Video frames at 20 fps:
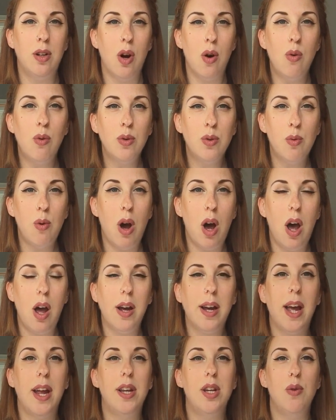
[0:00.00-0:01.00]
gold
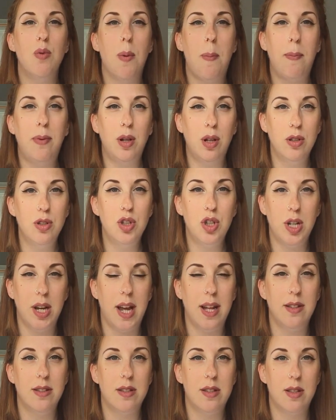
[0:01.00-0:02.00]
work and you were plunging
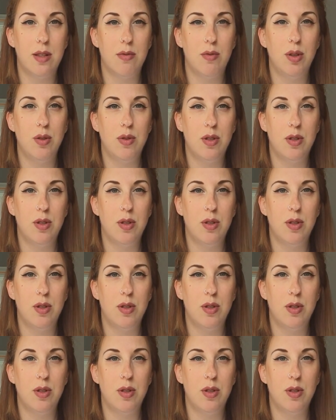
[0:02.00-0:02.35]
ends through